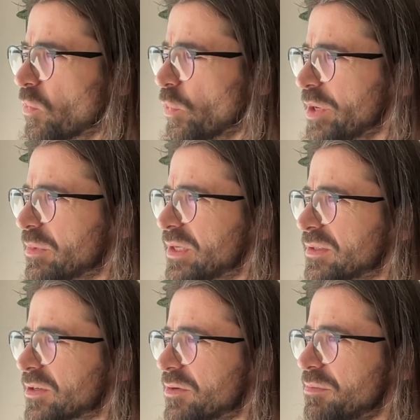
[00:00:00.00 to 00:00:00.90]

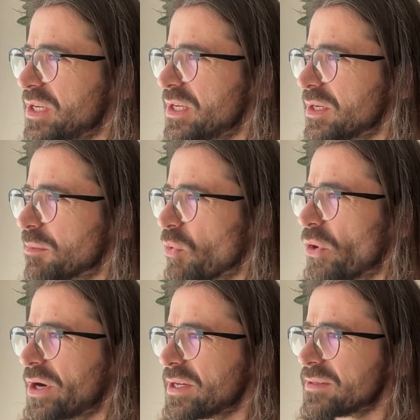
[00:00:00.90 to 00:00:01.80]
women are being
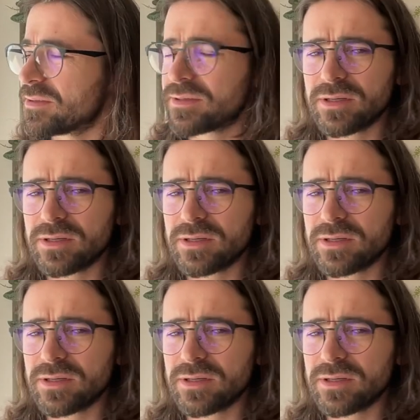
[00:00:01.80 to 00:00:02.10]
aborted,